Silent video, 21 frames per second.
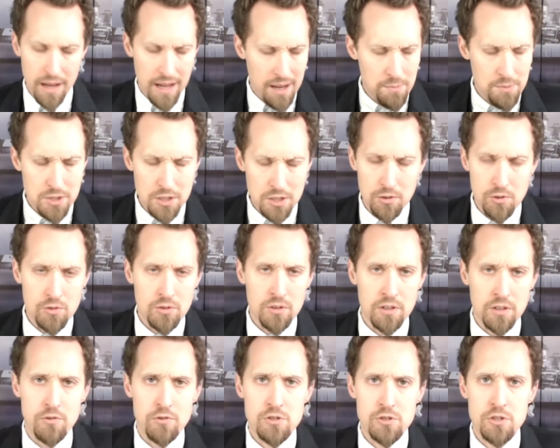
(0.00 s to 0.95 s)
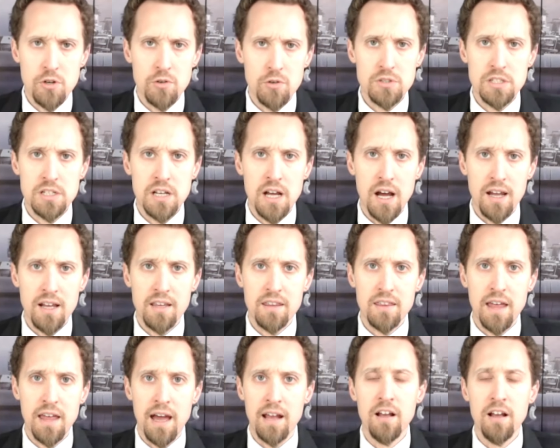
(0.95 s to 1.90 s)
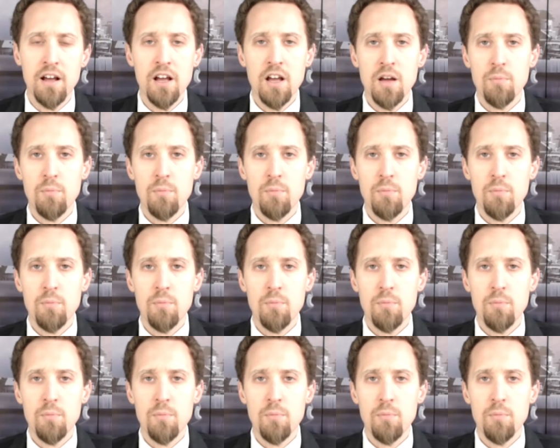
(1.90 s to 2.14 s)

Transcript: Absolutely, there's no denying that.